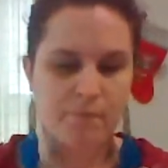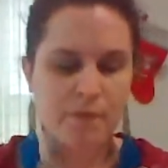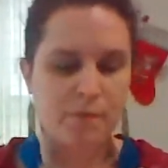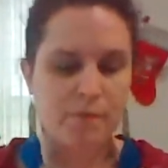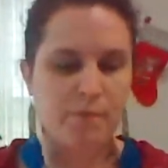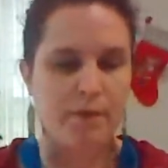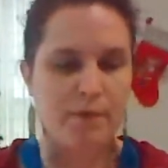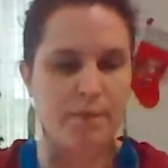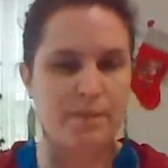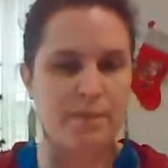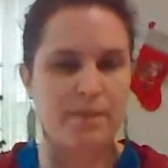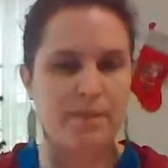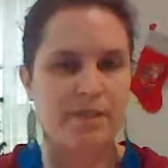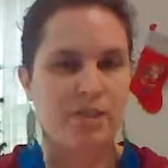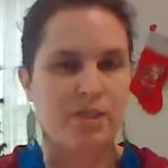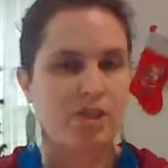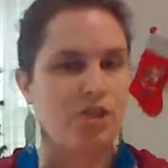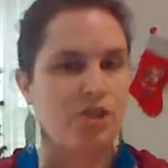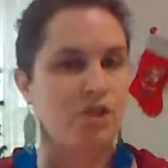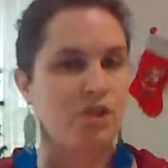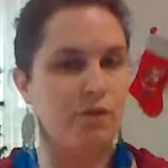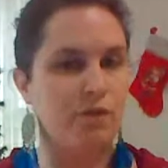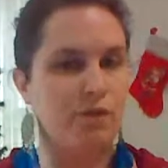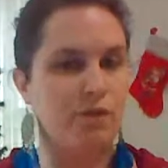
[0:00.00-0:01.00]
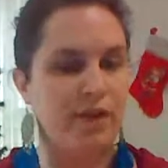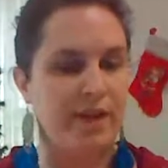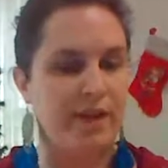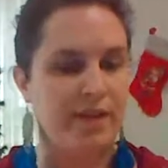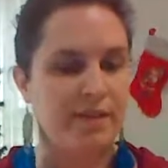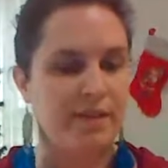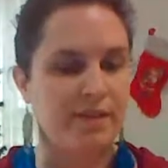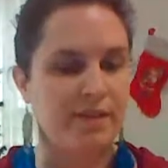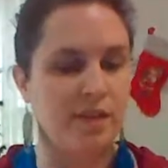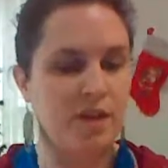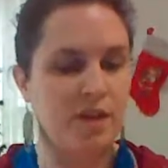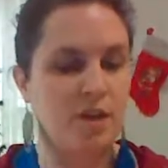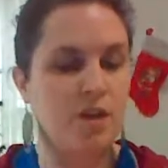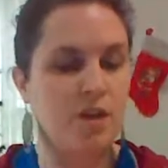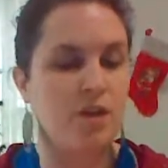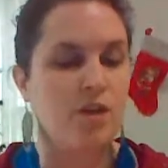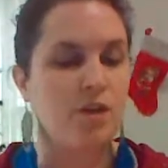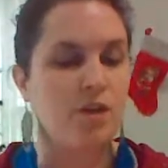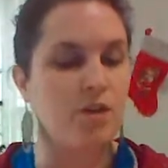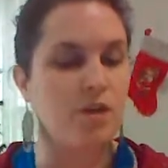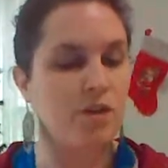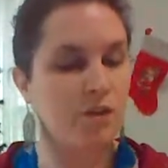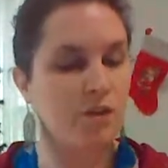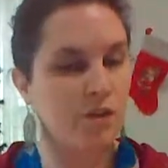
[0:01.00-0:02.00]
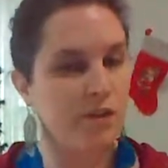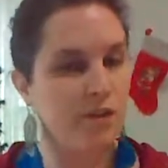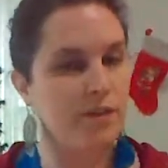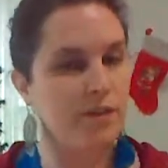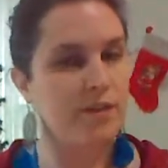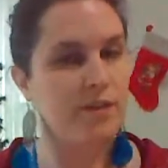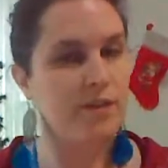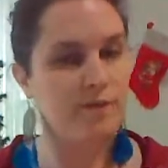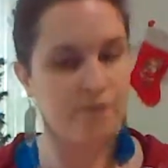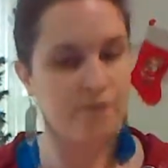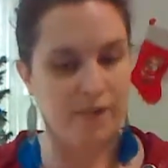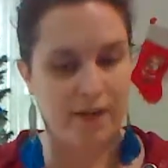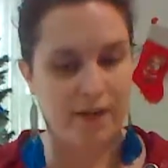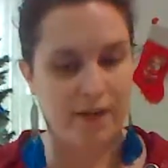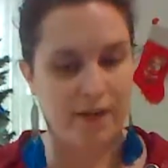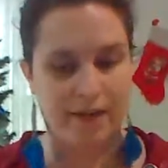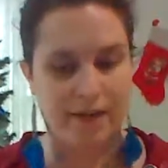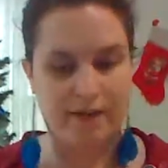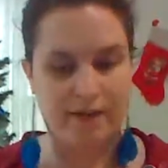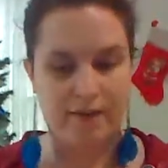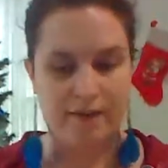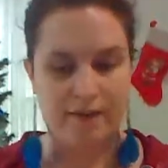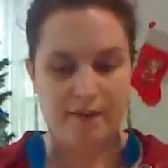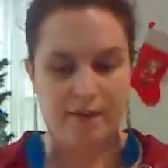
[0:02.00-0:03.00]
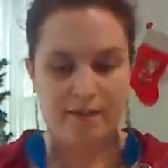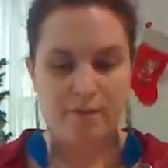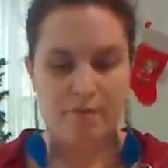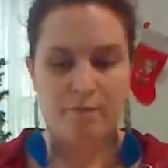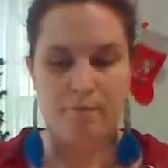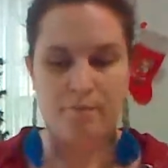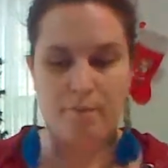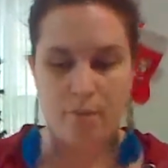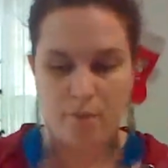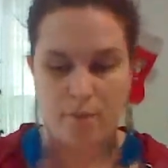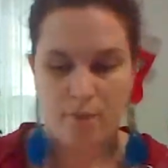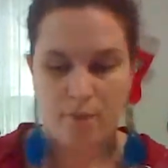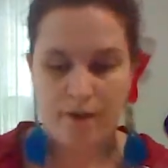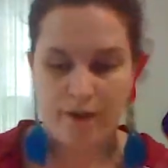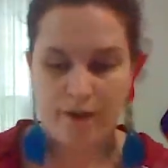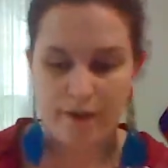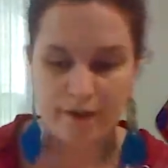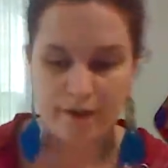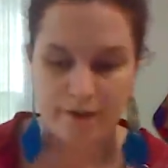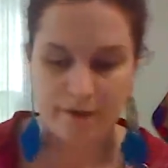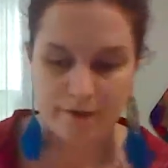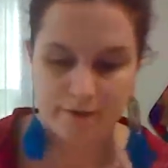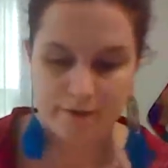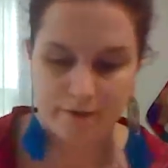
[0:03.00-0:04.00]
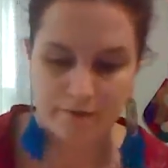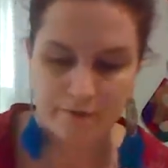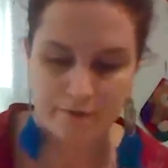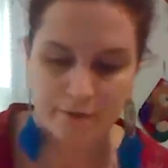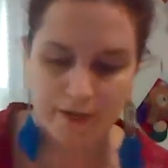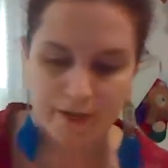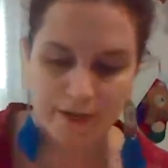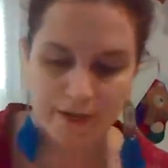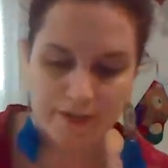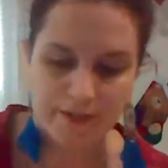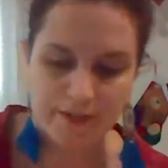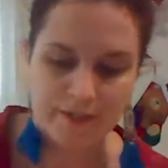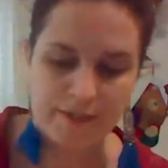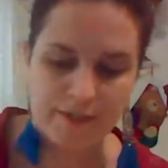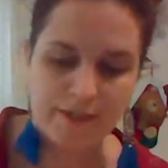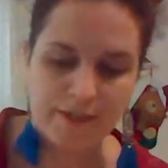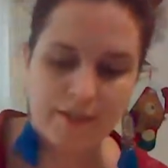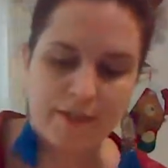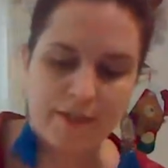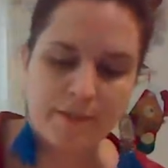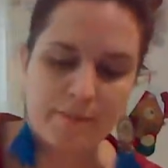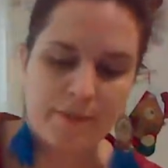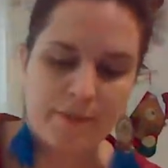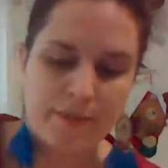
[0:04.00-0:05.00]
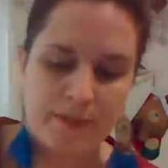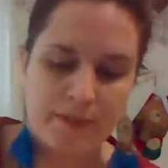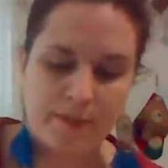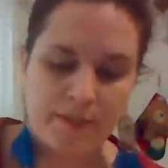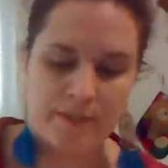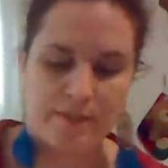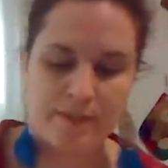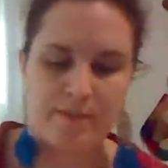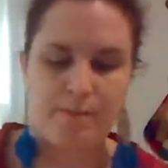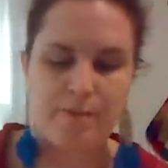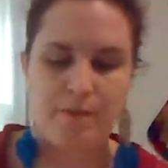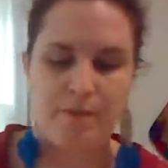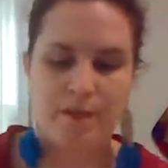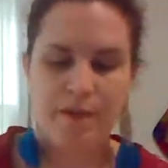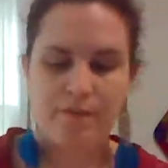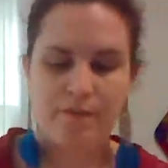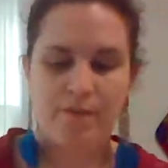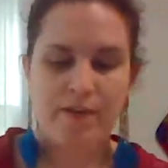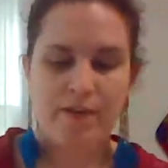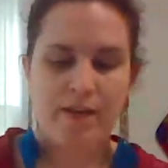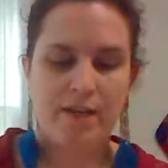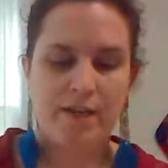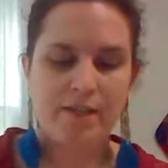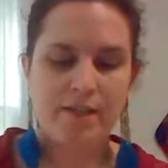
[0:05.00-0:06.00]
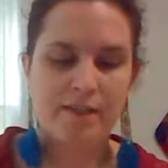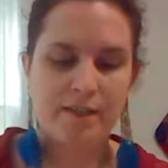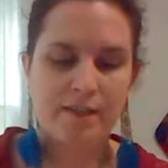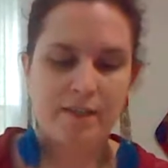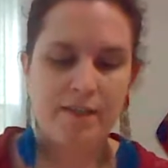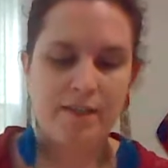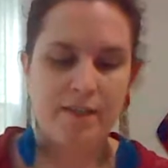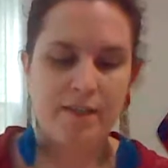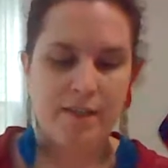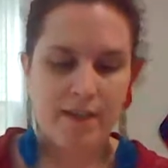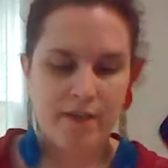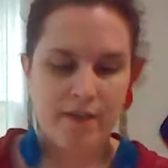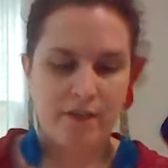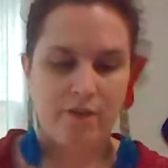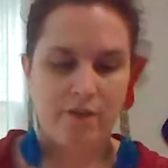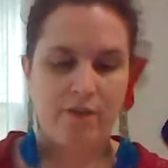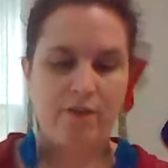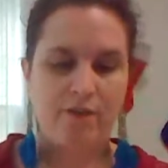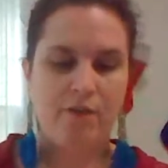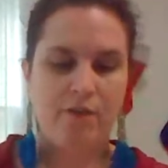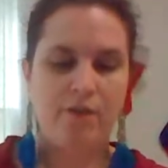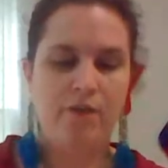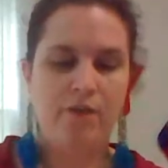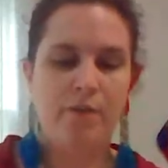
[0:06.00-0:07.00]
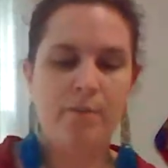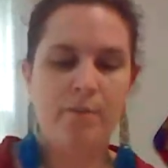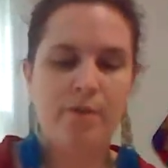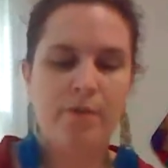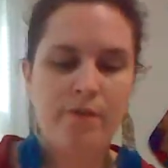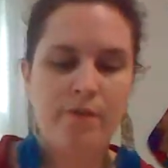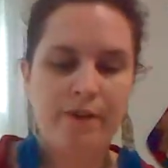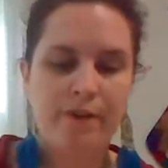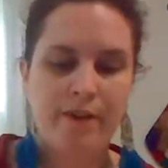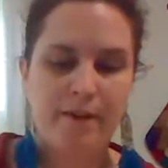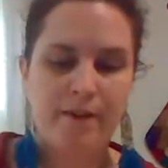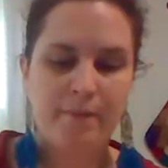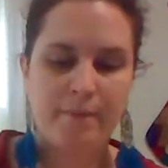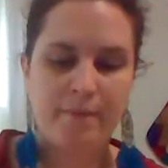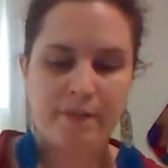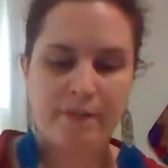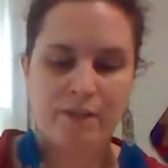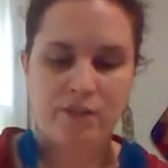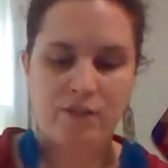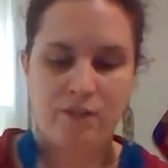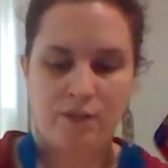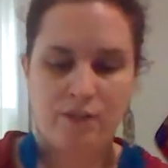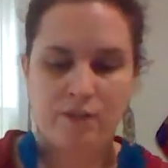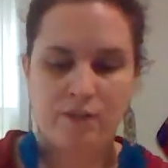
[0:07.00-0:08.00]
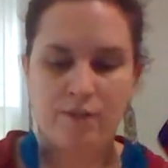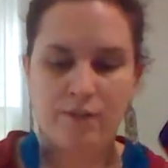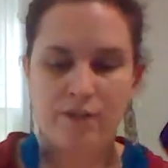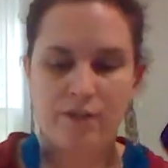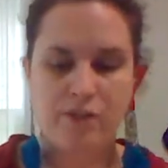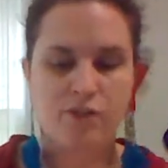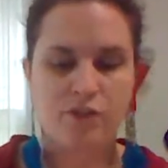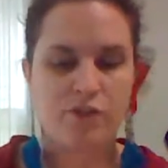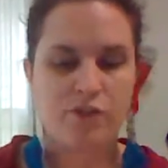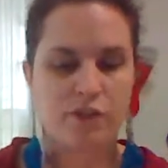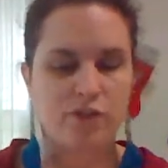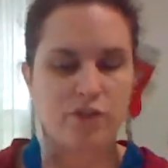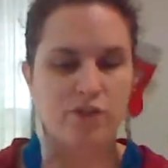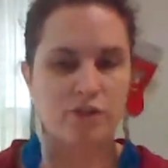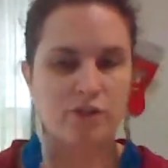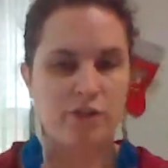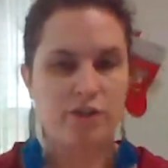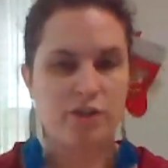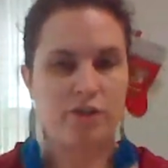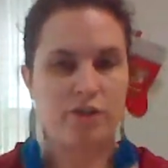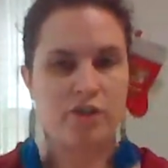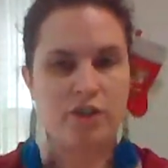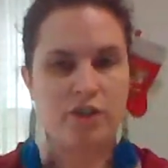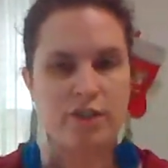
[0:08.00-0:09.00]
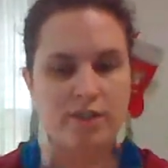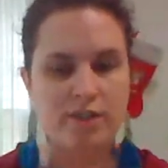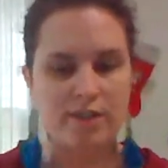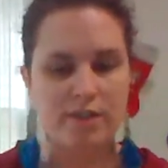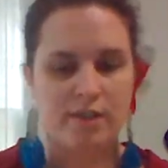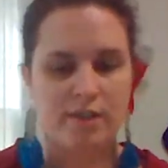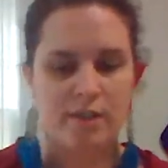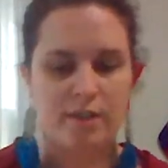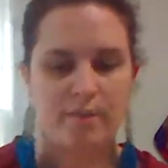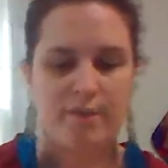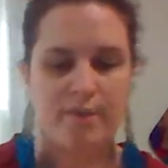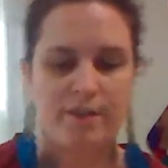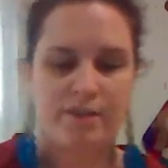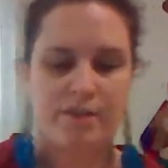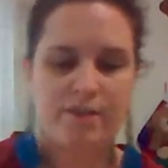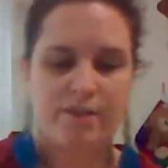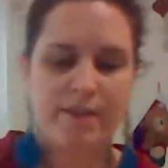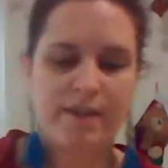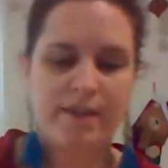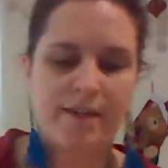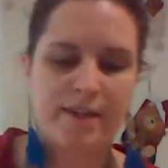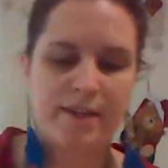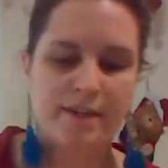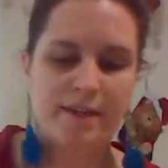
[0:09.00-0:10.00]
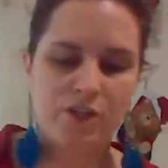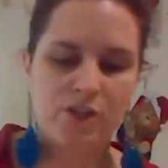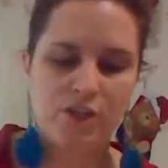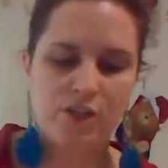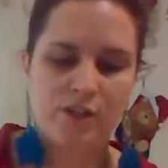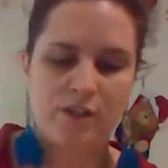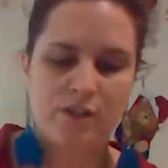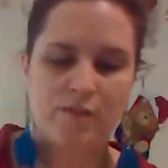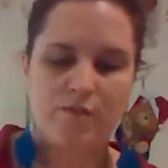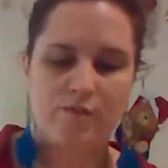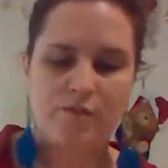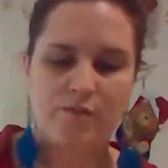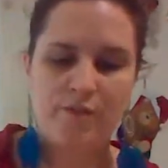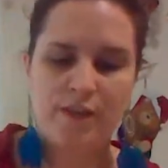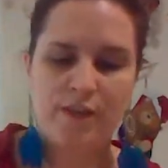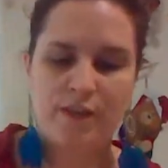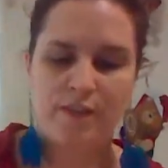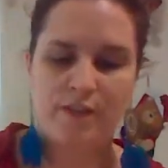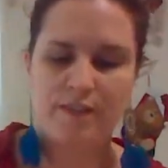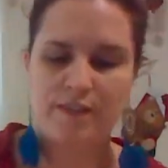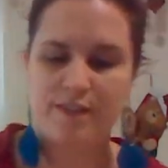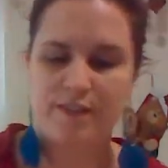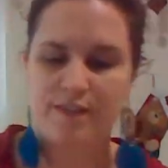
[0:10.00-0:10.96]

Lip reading: prepositional phrase could define boy, right? Because it modifies a noun or a pronoun. I'm actually going to restructure this just a little bit so I can actually fit